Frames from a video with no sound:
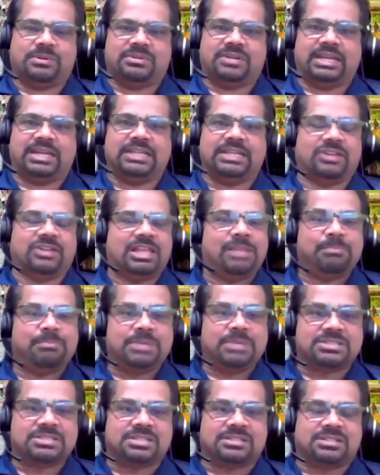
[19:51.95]
trying to help
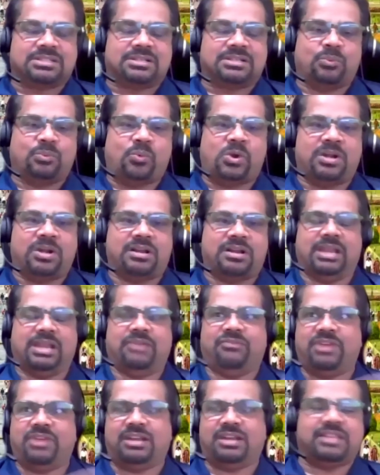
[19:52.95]
each other and
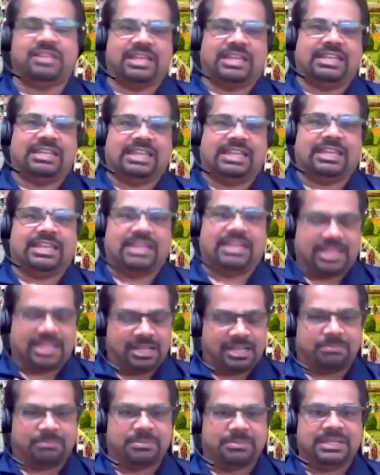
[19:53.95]
wondering where they can get
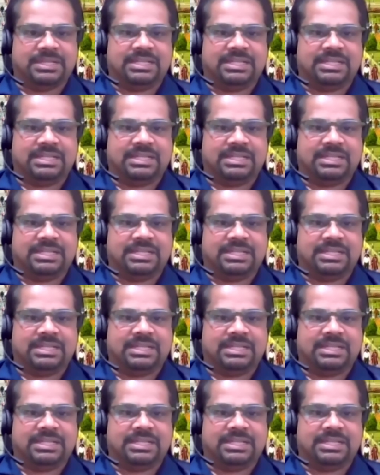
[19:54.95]
help,